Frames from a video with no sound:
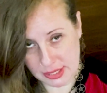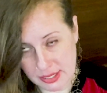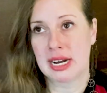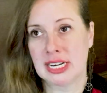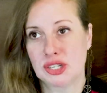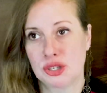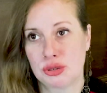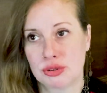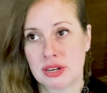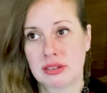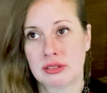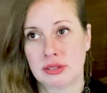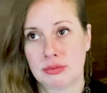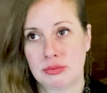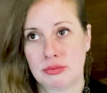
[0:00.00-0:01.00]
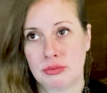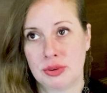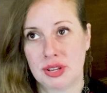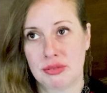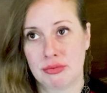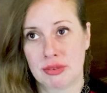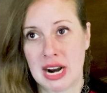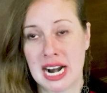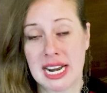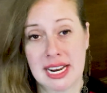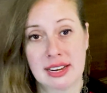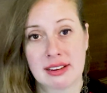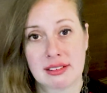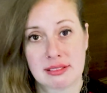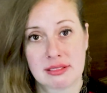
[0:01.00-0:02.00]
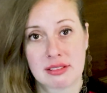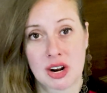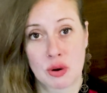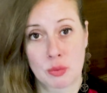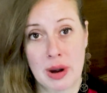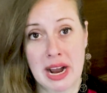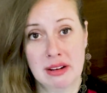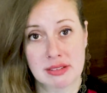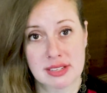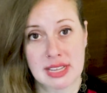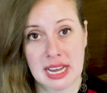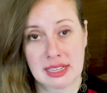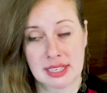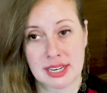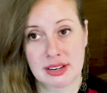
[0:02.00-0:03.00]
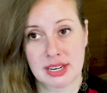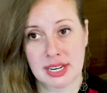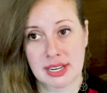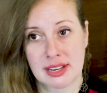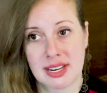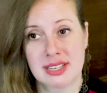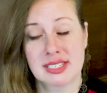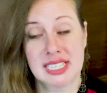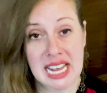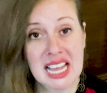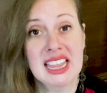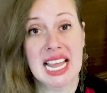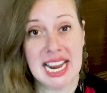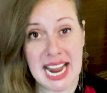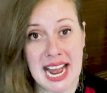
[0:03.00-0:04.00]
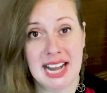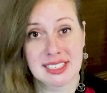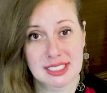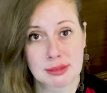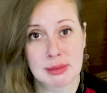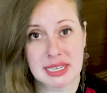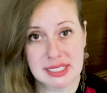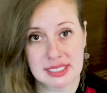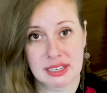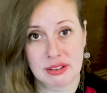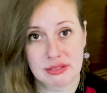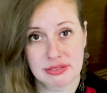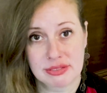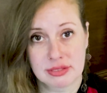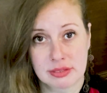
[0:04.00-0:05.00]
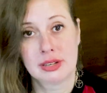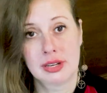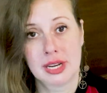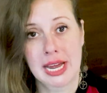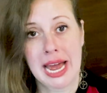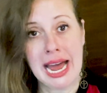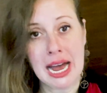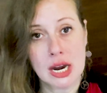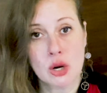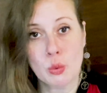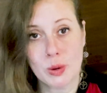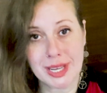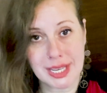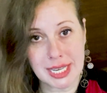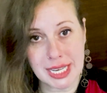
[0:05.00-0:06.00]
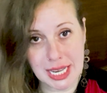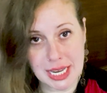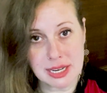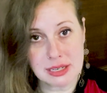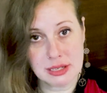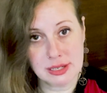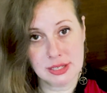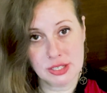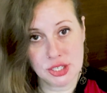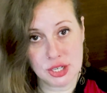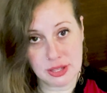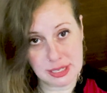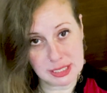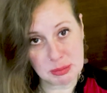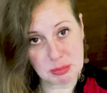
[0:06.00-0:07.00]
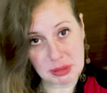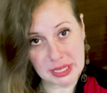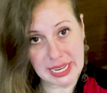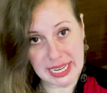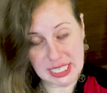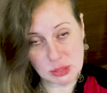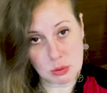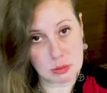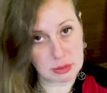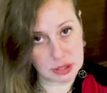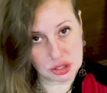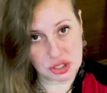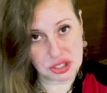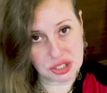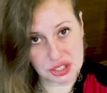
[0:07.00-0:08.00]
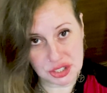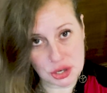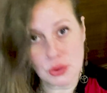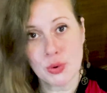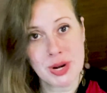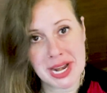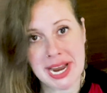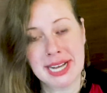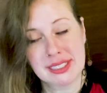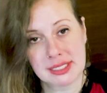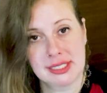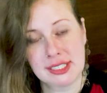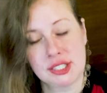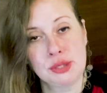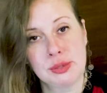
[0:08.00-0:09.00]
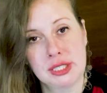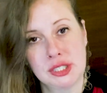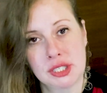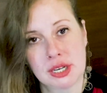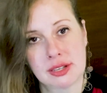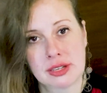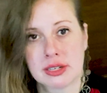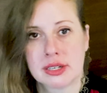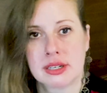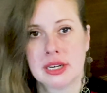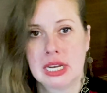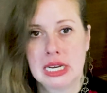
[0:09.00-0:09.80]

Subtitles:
I struggled with writing around that lyric until I asked myself, how do we get to this place where we're just so nasty to each other?